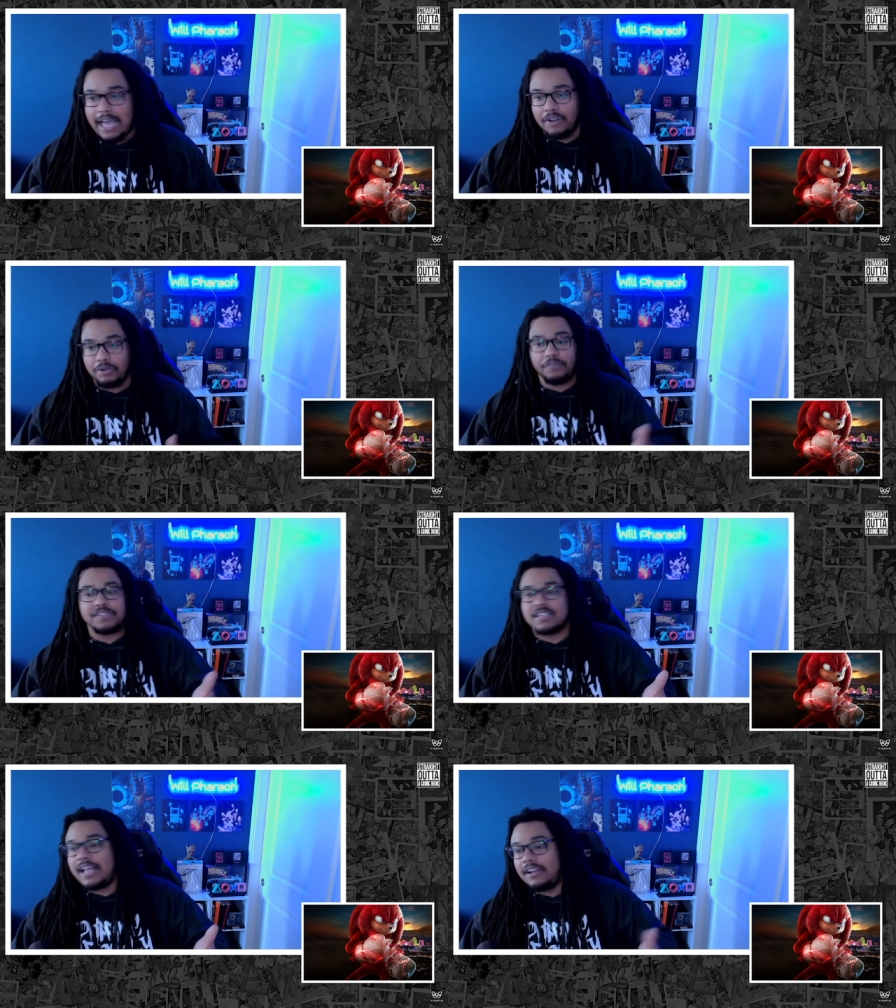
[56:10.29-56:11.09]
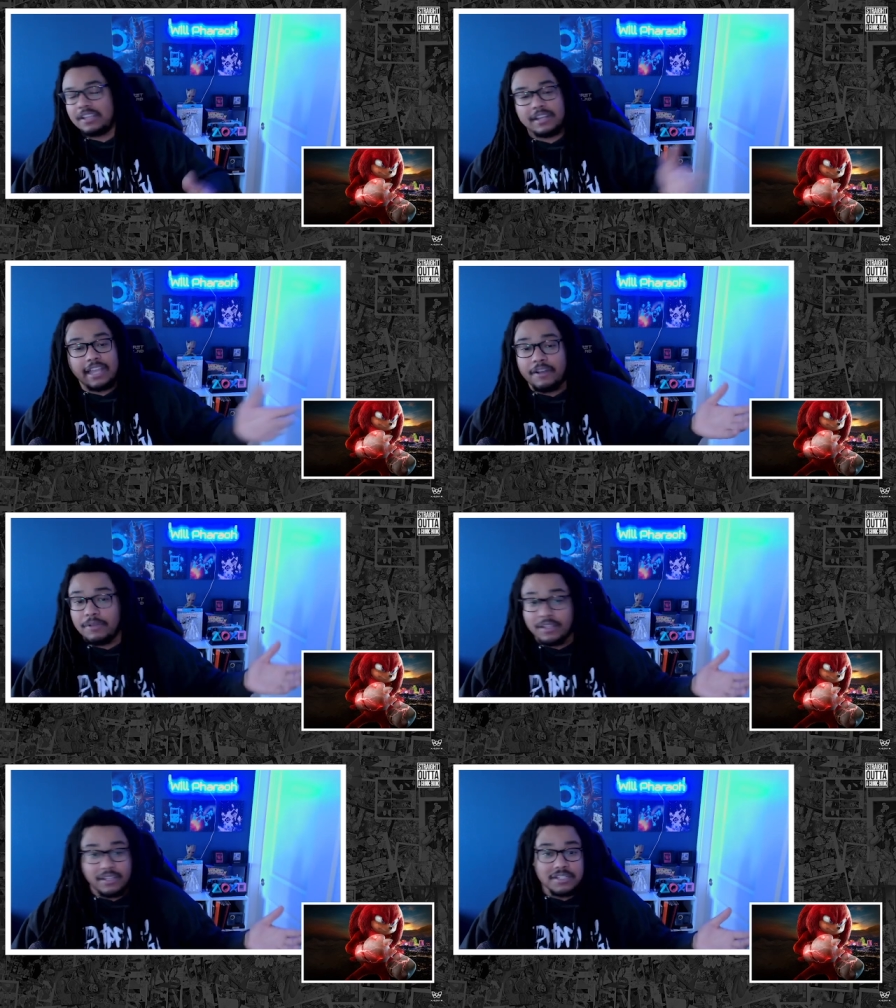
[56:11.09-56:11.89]
I don't know if it's cloudy in the
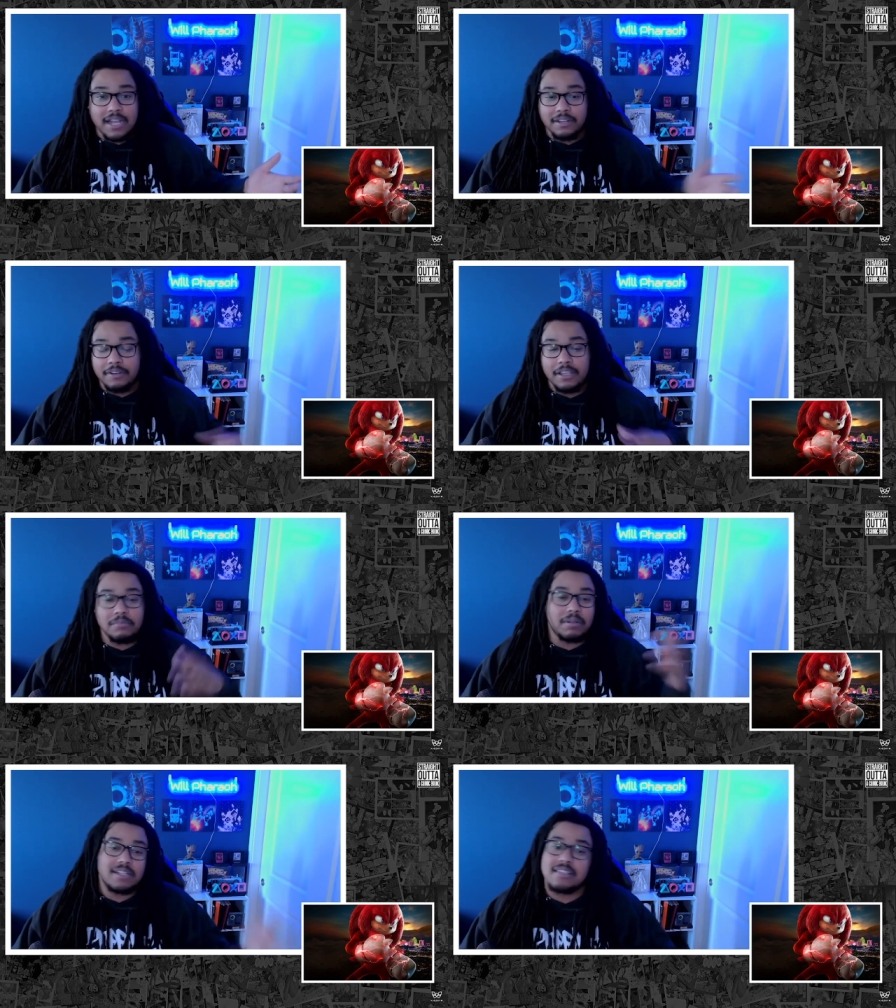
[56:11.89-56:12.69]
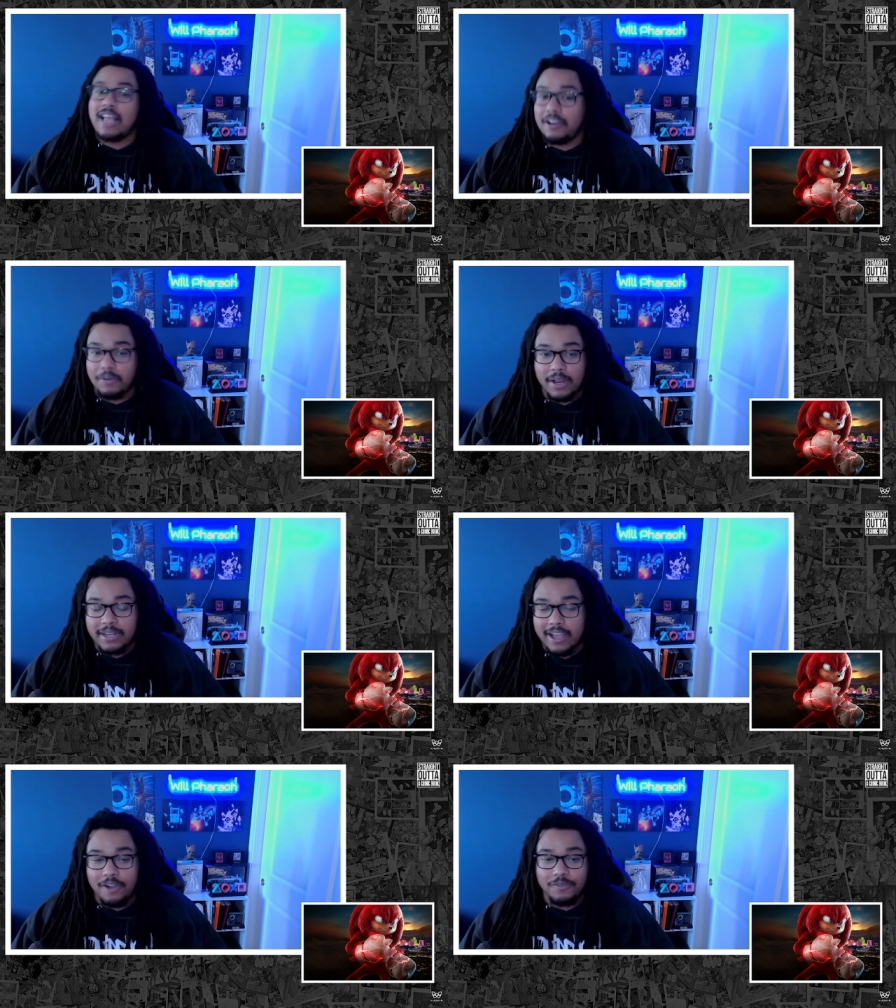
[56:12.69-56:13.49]
area that y'all are in, but it's cloudy right
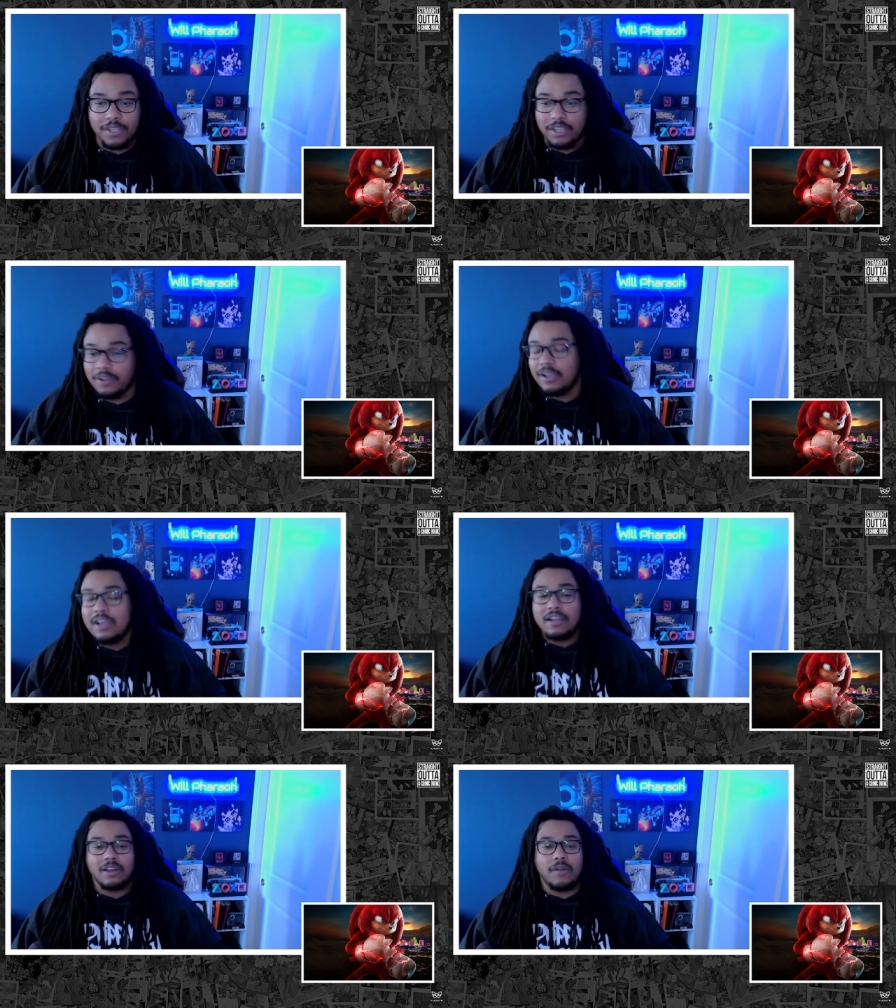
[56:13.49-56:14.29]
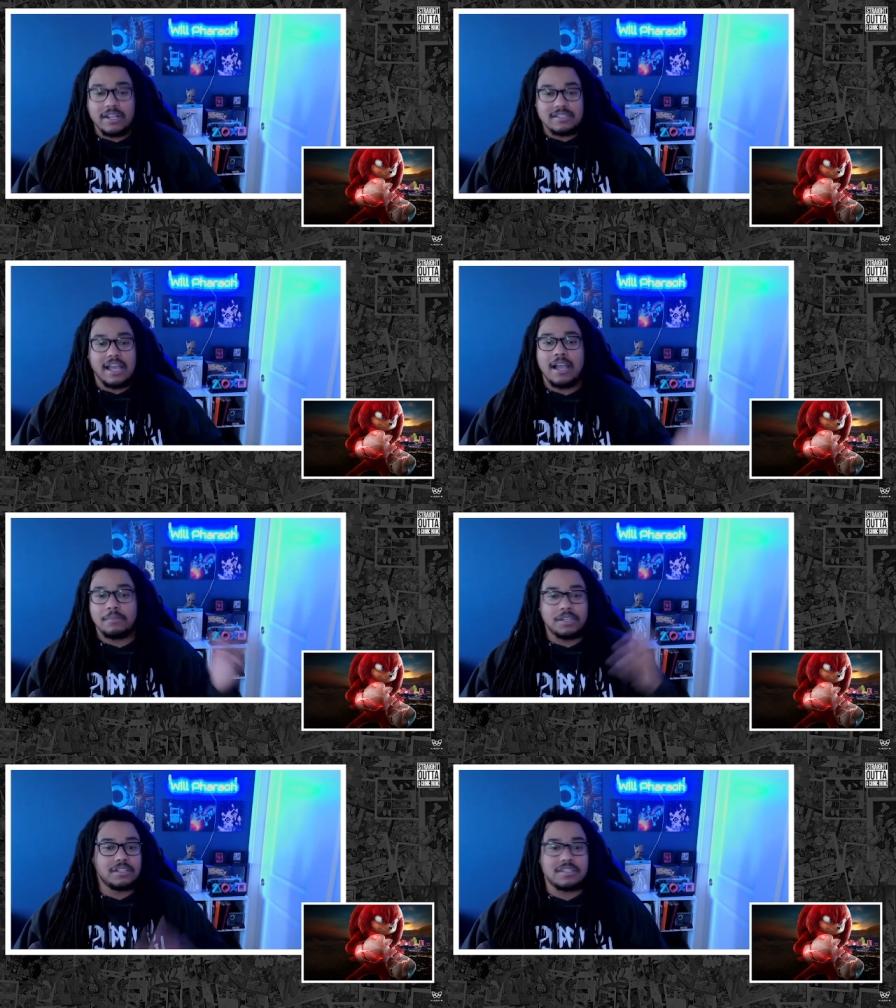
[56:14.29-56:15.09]
now over here. Great
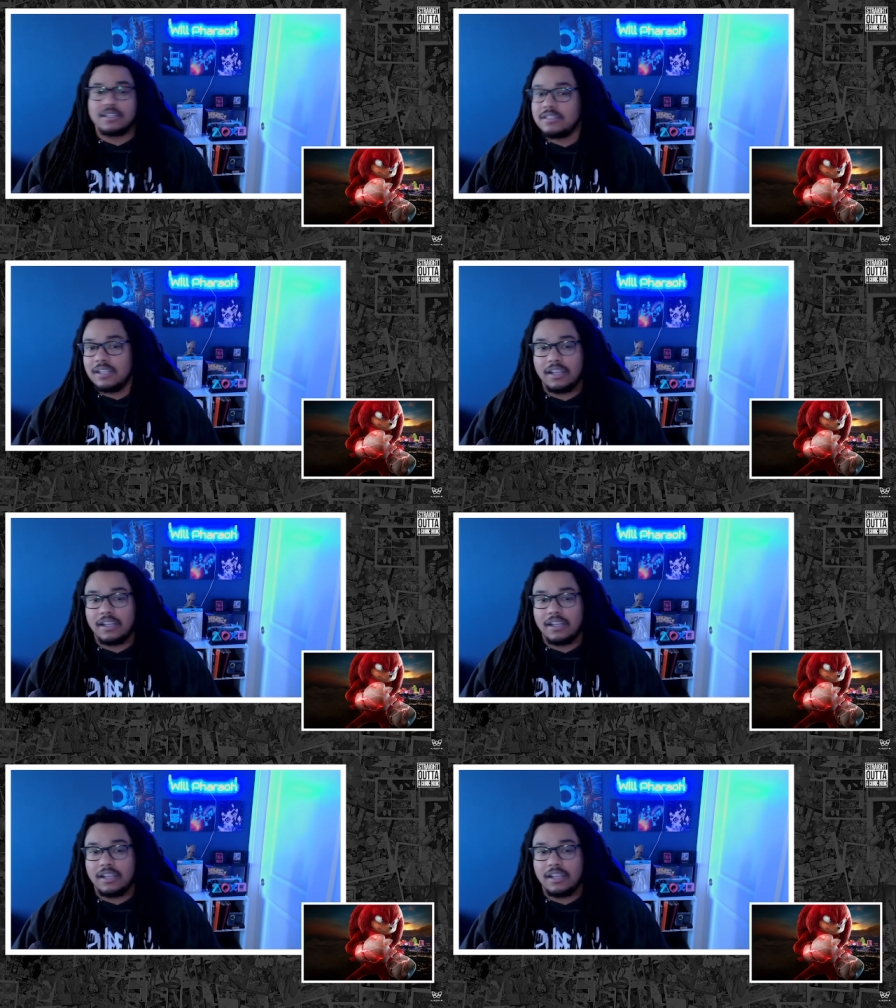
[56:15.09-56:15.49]
time to